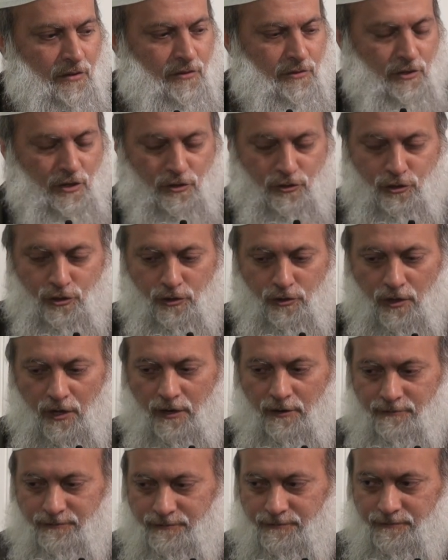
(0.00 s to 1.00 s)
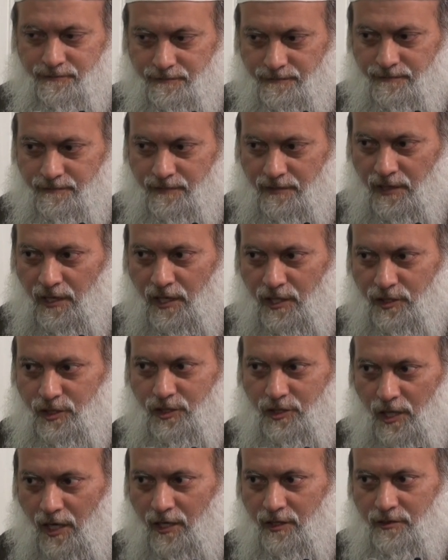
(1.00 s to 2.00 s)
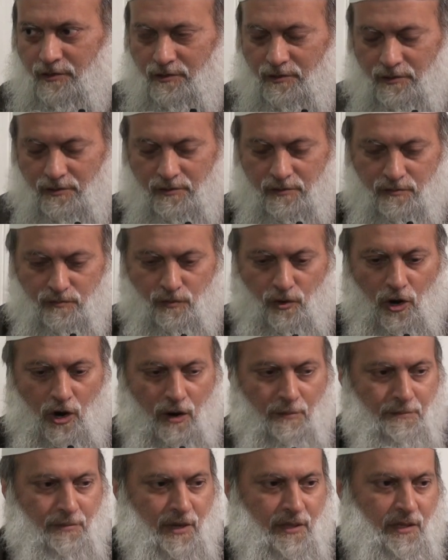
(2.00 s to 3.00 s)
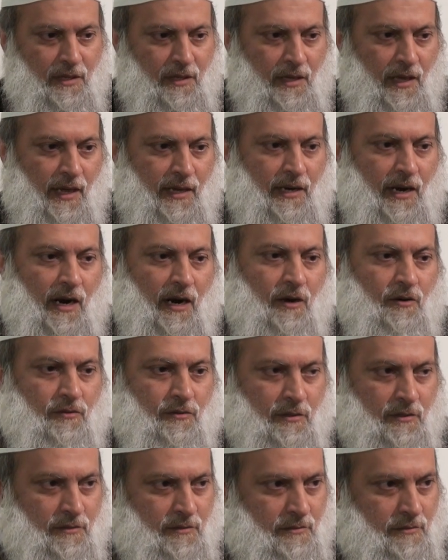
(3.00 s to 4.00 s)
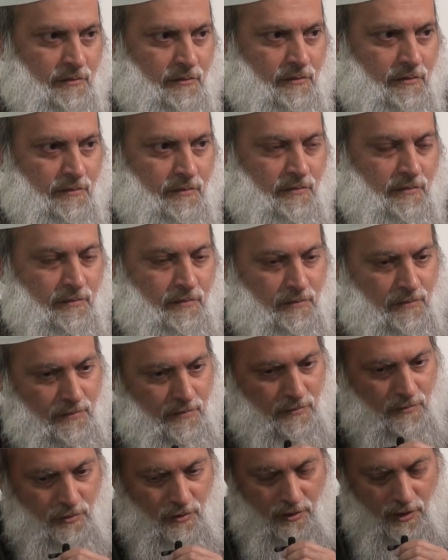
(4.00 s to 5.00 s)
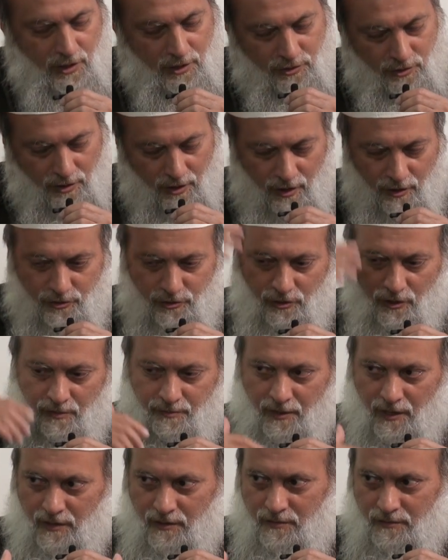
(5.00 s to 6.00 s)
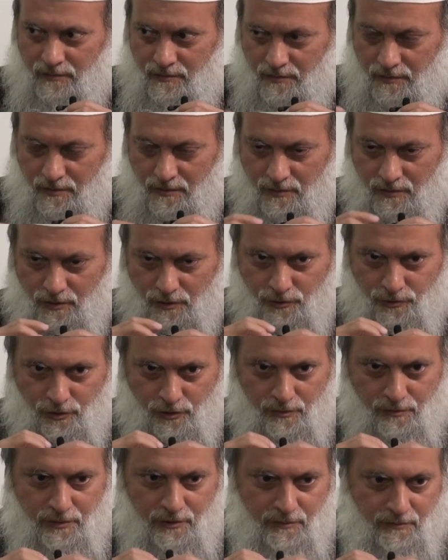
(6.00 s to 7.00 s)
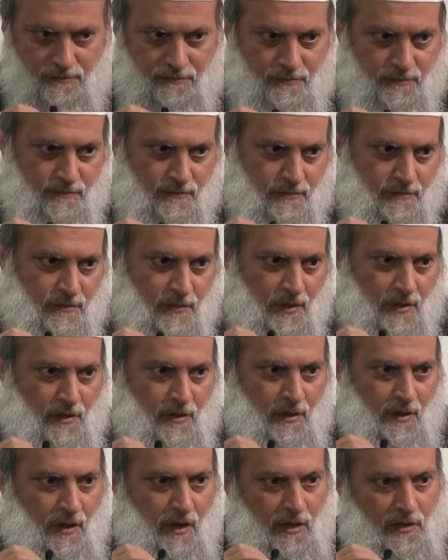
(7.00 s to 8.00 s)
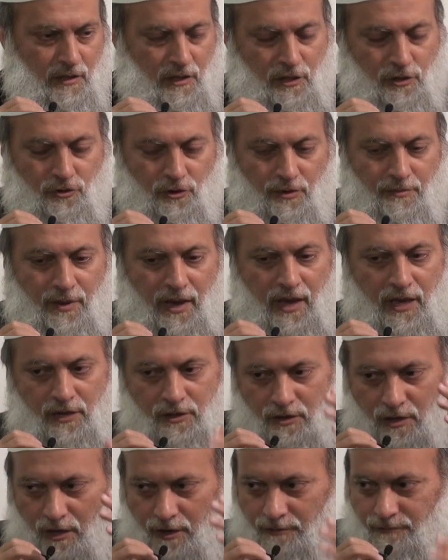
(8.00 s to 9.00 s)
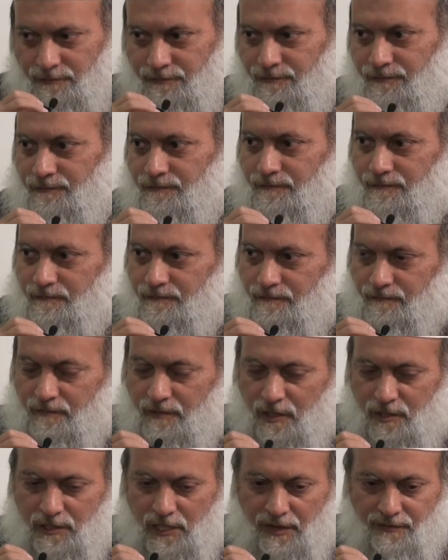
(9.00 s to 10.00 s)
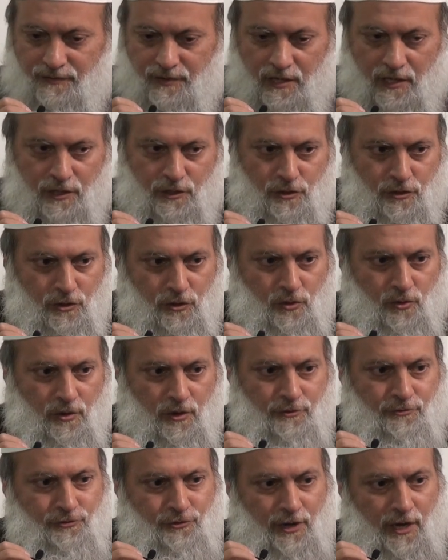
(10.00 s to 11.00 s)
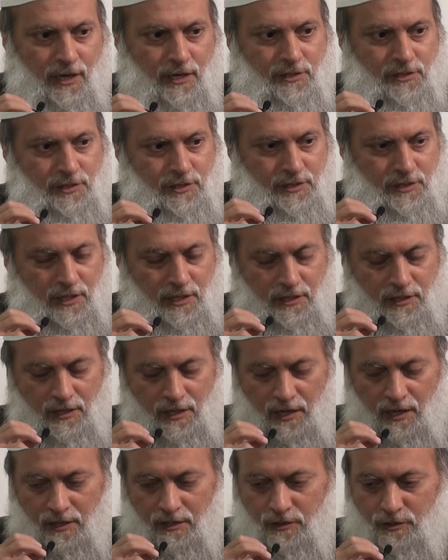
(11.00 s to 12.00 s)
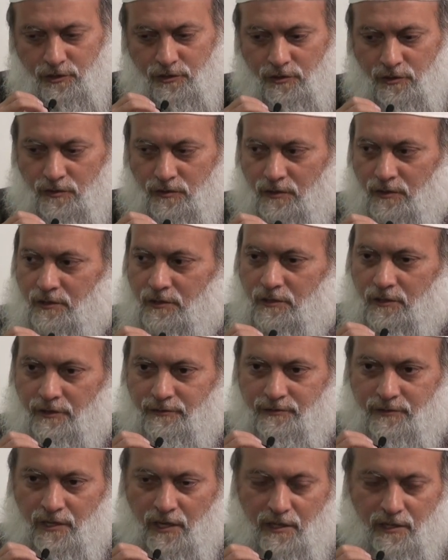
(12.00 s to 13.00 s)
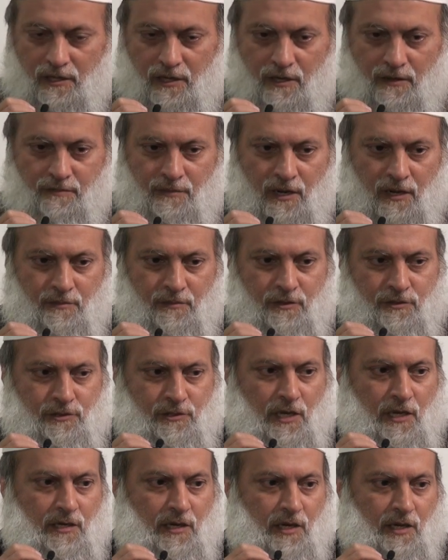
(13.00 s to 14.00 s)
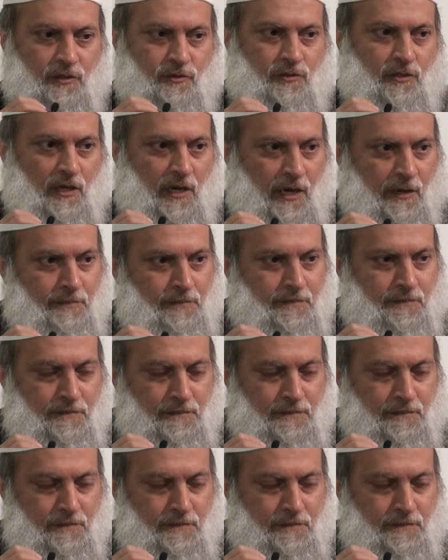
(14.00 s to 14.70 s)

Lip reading: So two of his sons, Muhammad and Aum. So these are also among the group. And then the remainder of the 72 were friends and students of Sayyidina Imam Hussein al-Islam.